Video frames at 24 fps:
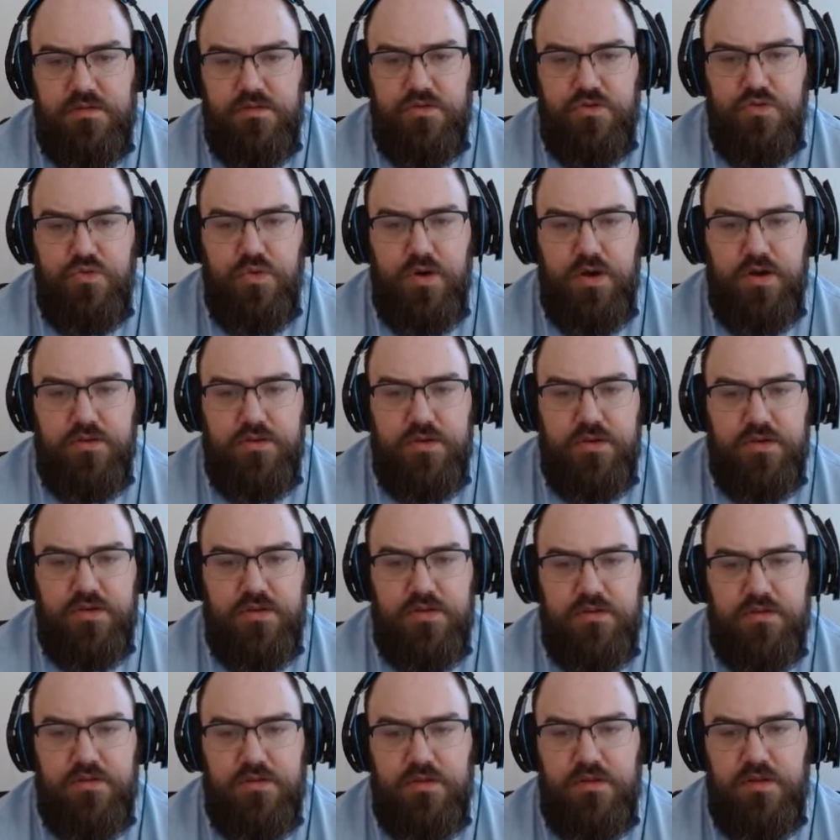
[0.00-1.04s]
quote
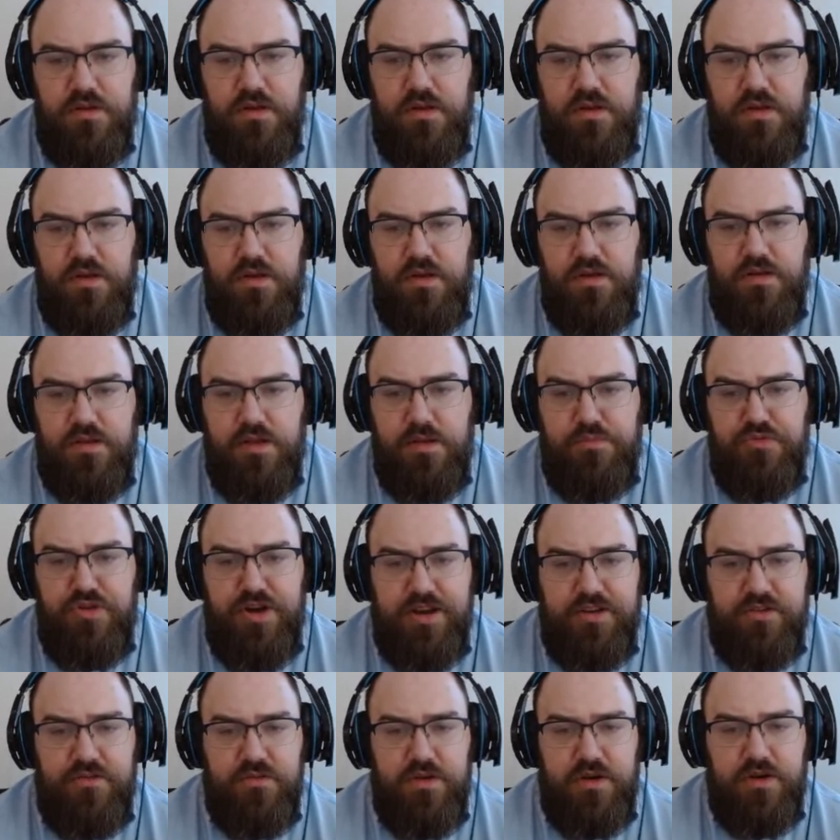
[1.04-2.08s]
a
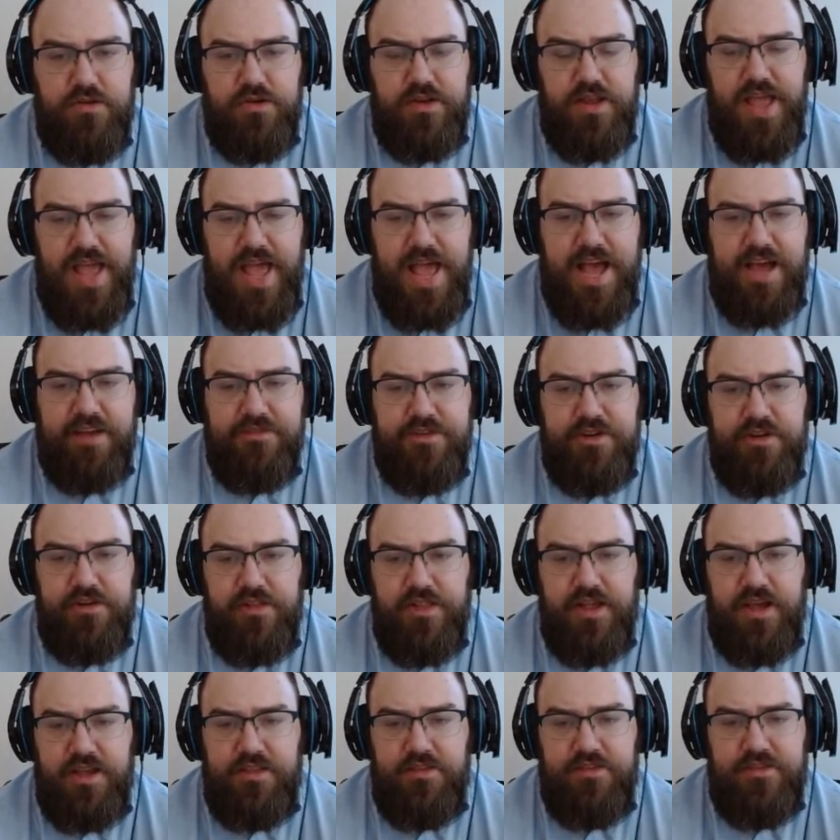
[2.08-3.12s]
print quote after
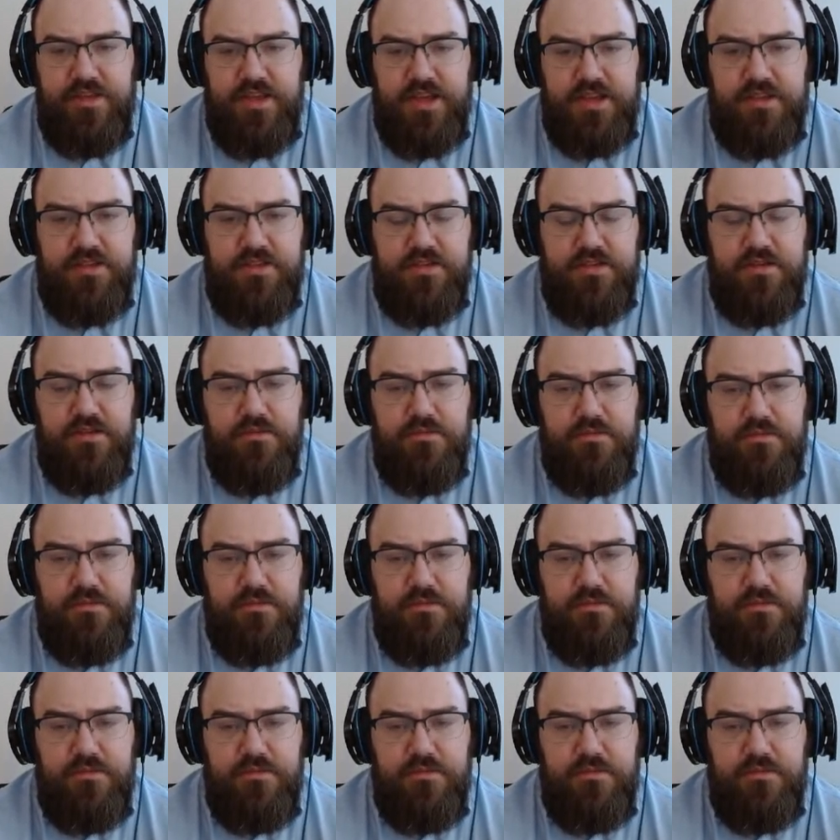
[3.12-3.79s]
line 6.